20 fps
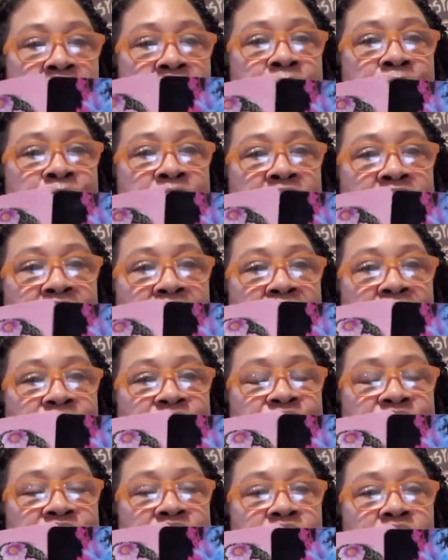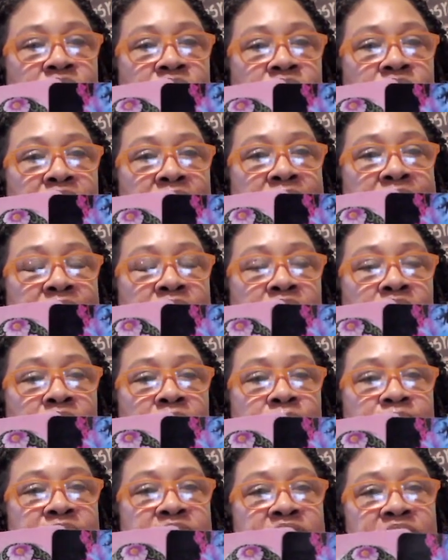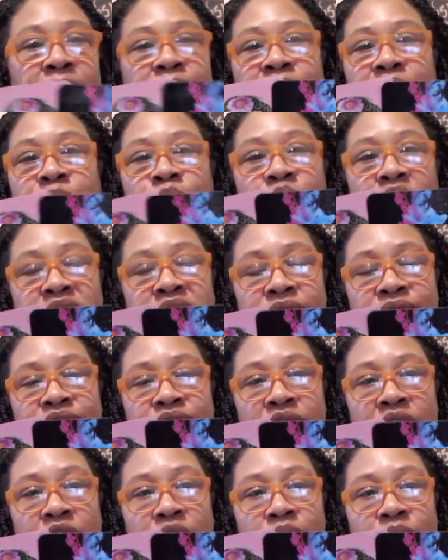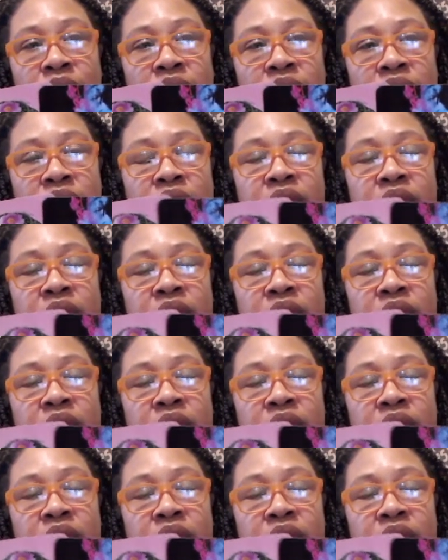But I feel like something wasn't flowing.